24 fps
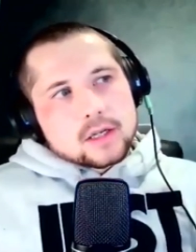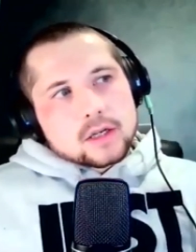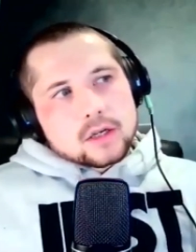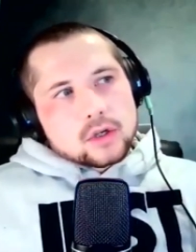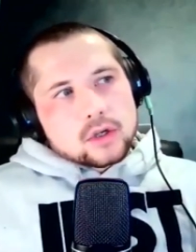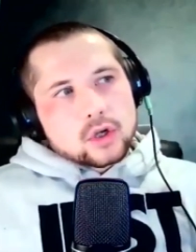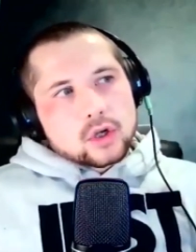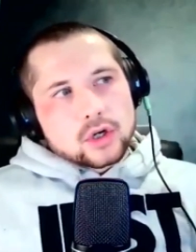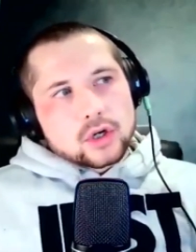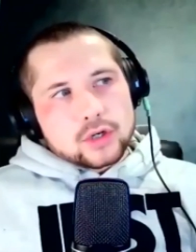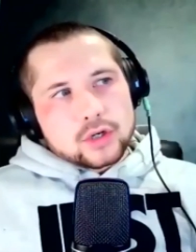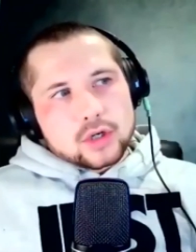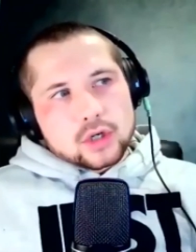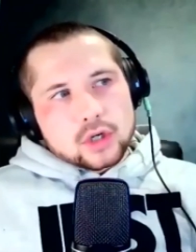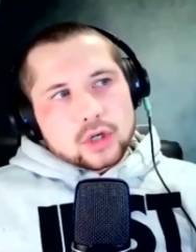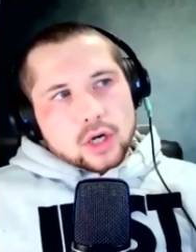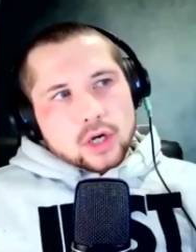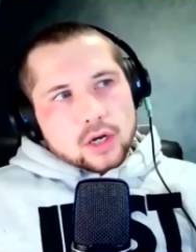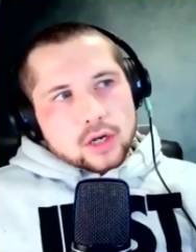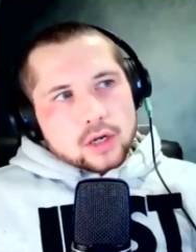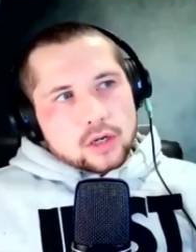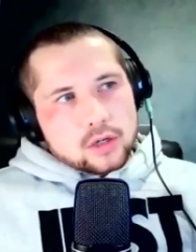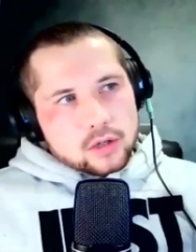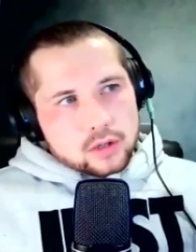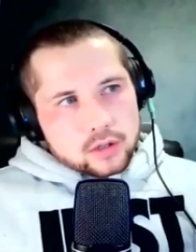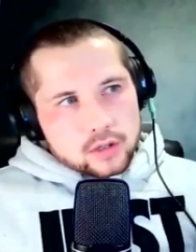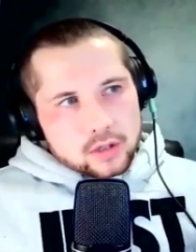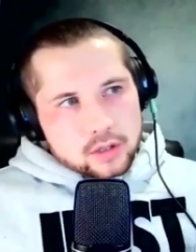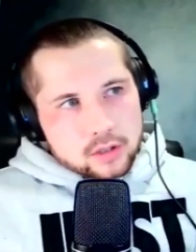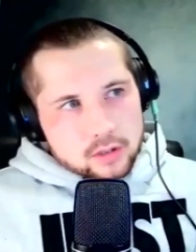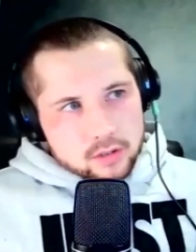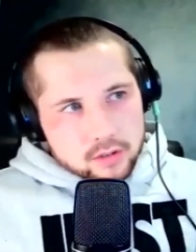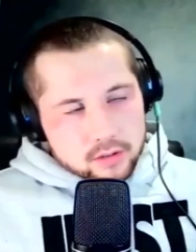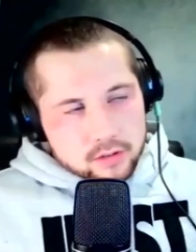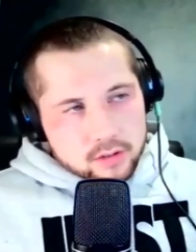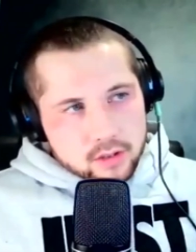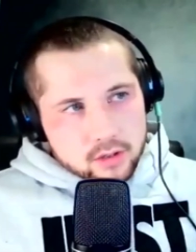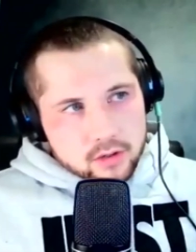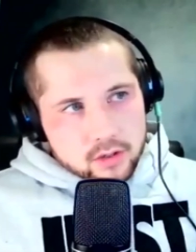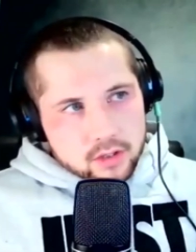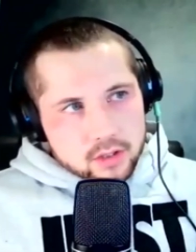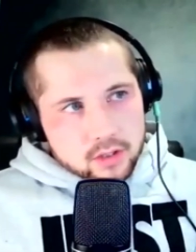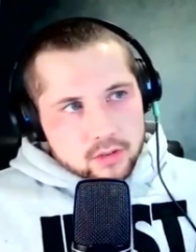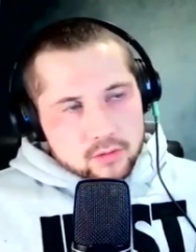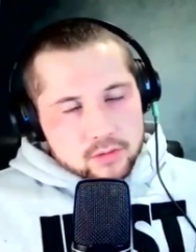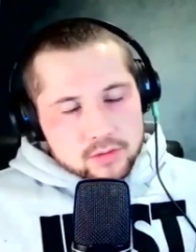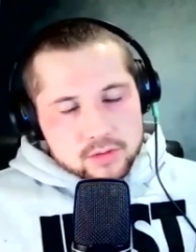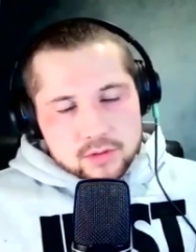Look, you got a guy, Derrick
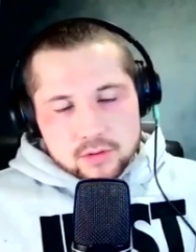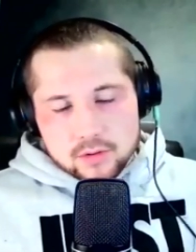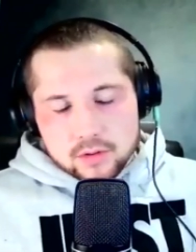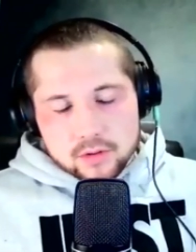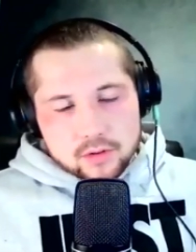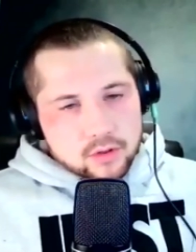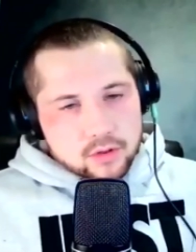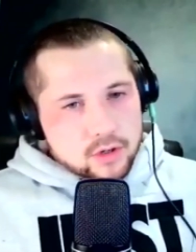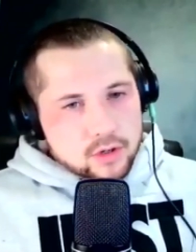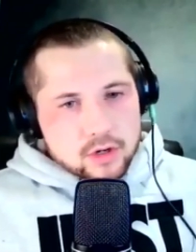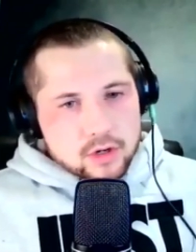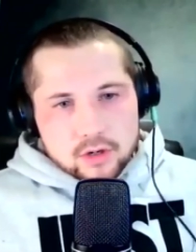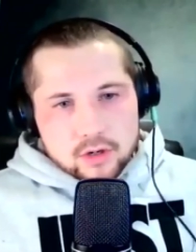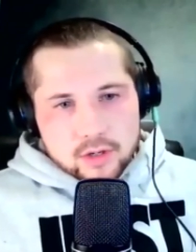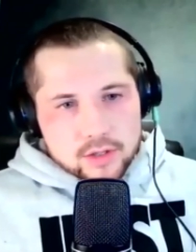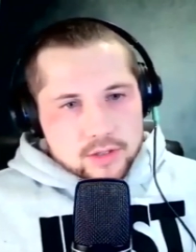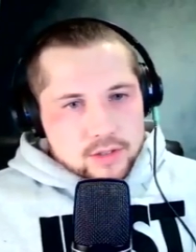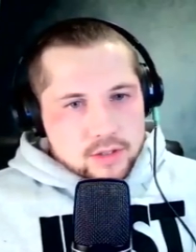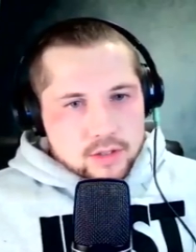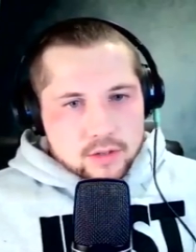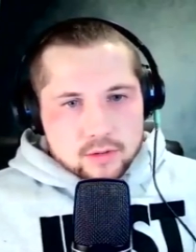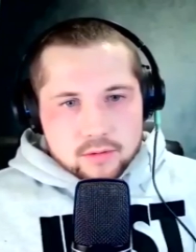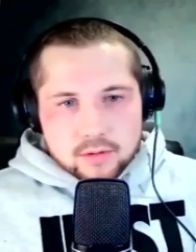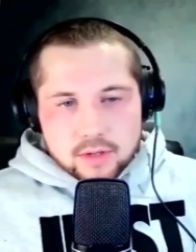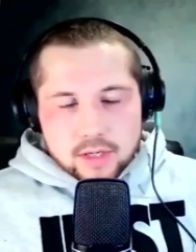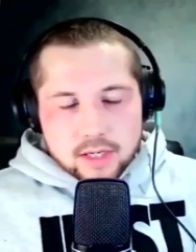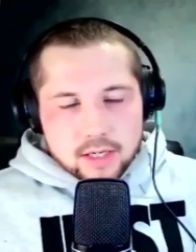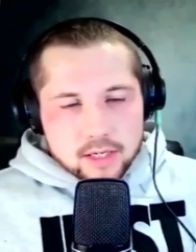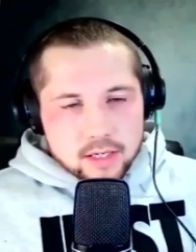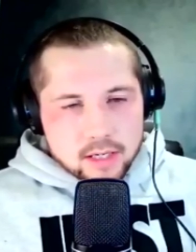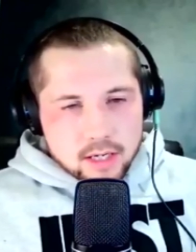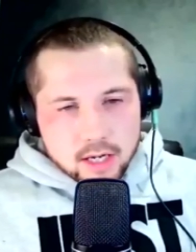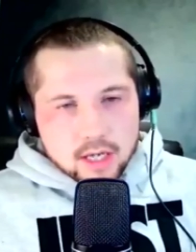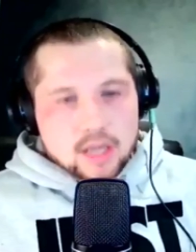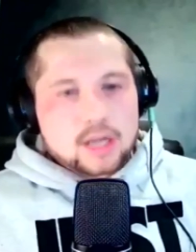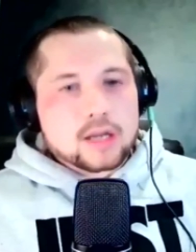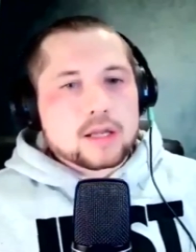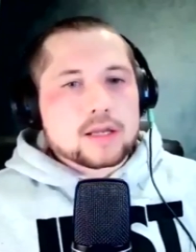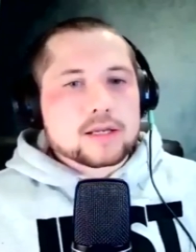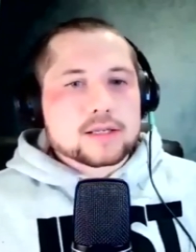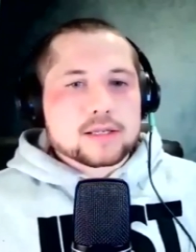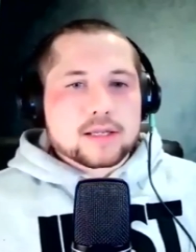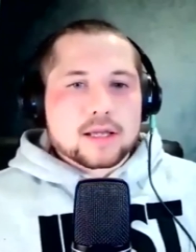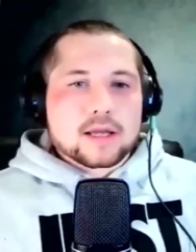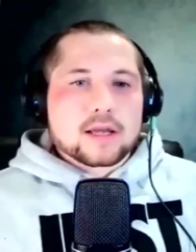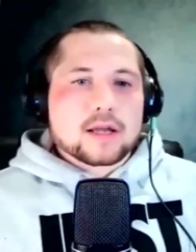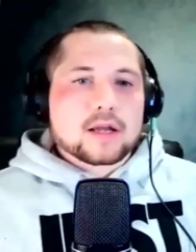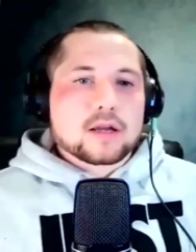Lewis, who can turn your lights out at any
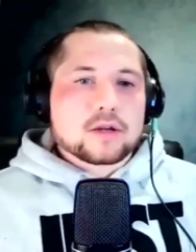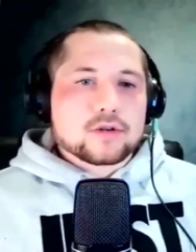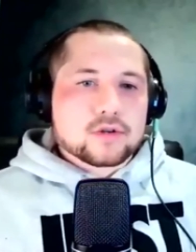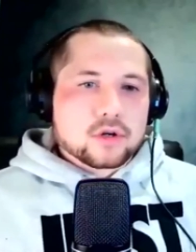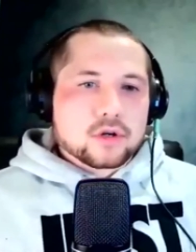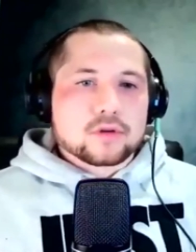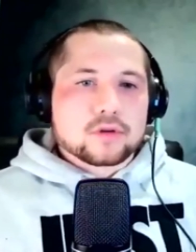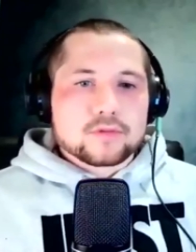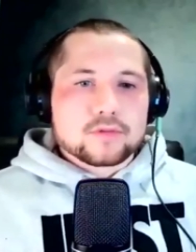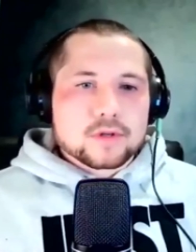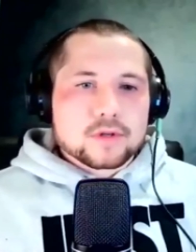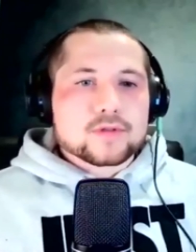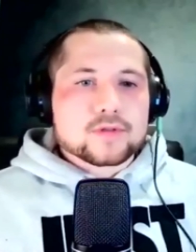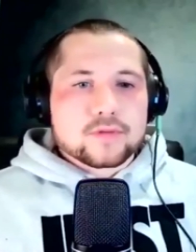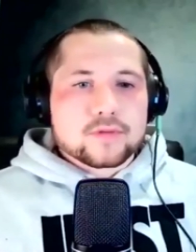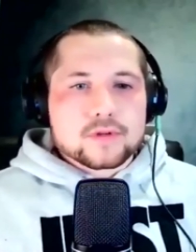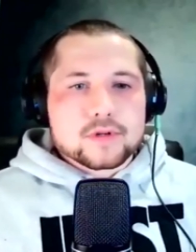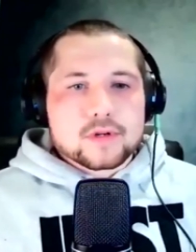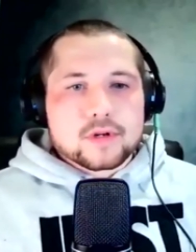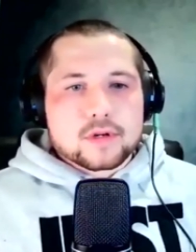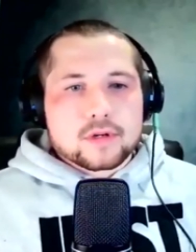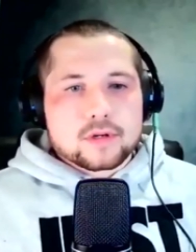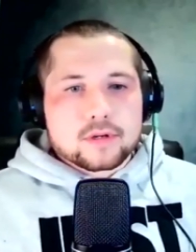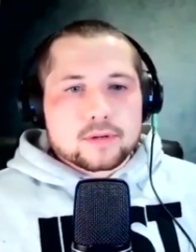stage of this fight.